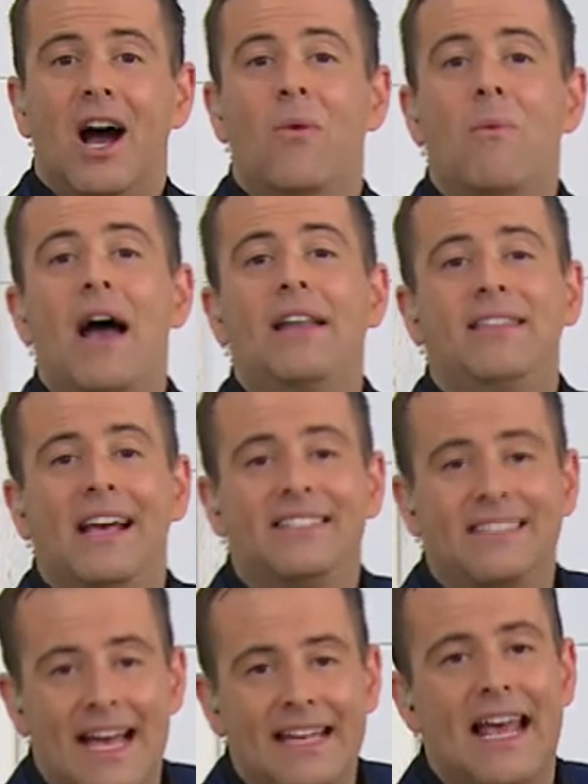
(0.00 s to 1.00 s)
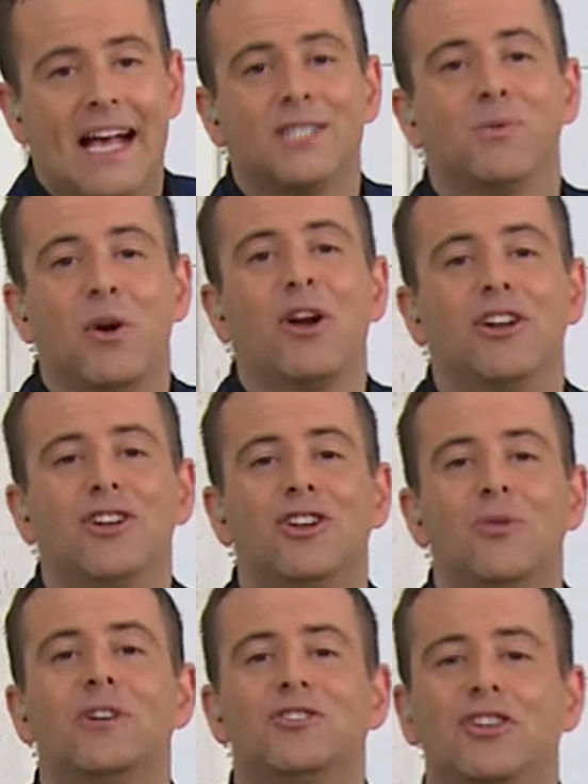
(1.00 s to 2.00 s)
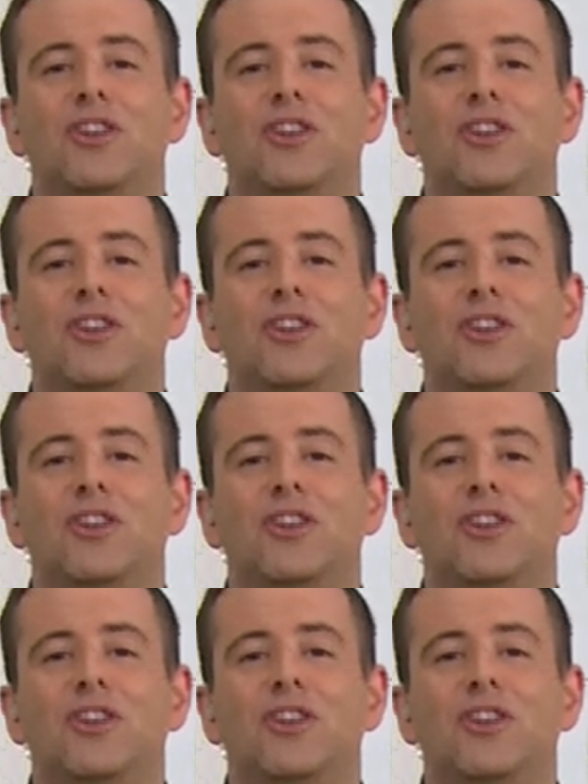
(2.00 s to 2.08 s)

And when they said, yes, we're gonna do a